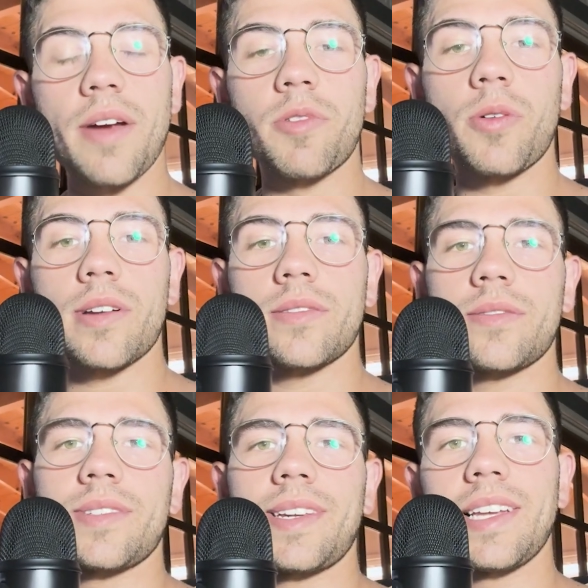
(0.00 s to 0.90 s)
everyone,
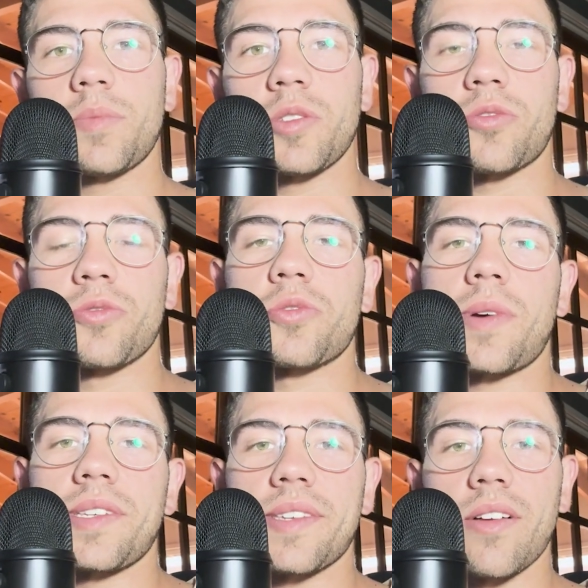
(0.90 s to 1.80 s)
let me introduce
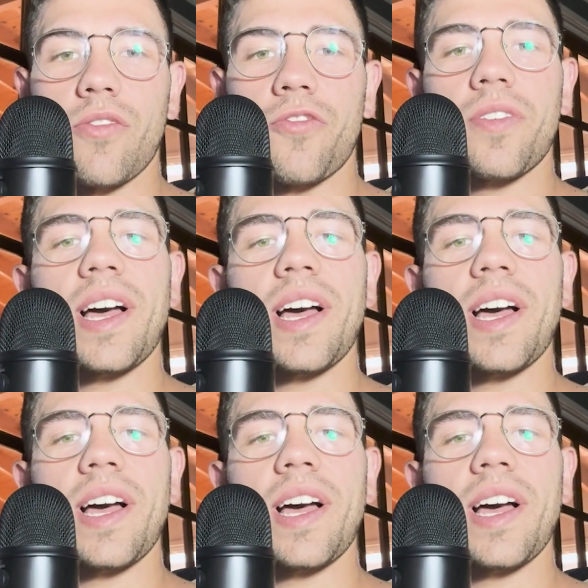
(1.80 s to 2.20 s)
myself.